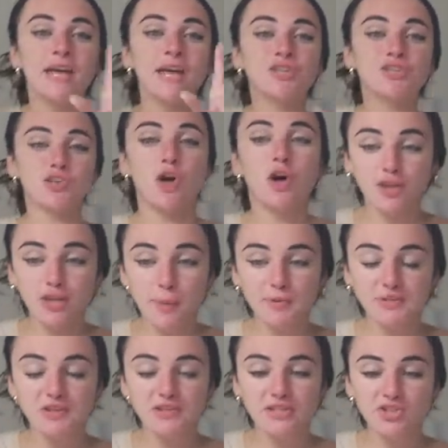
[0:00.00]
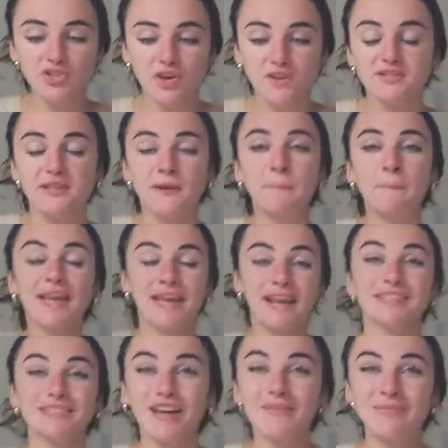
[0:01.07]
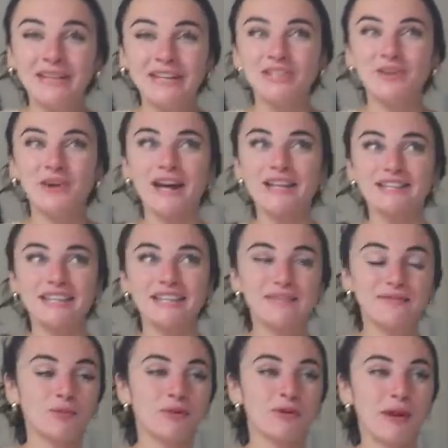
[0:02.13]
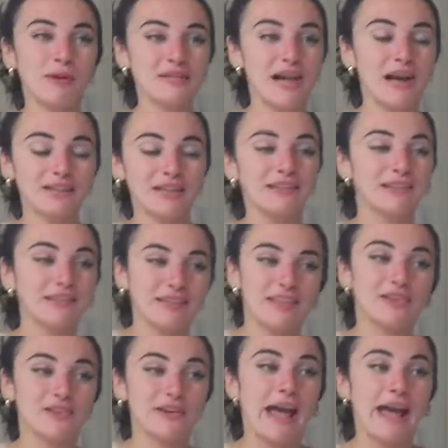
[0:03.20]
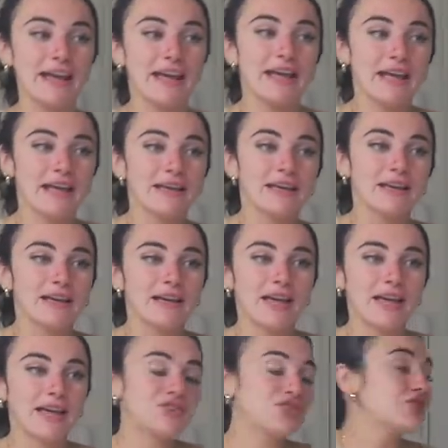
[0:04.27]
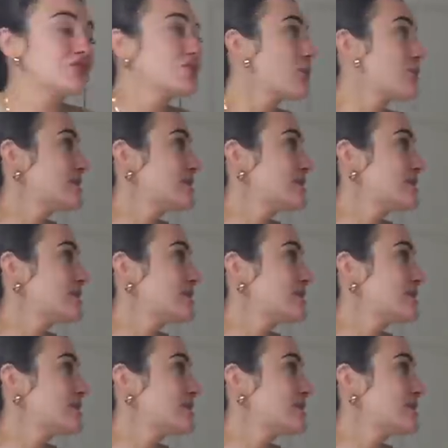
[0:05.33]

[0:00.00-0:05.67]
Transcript: and just all the opportunities in charleston and i love meeting you guys like even when i was out the other night it's just so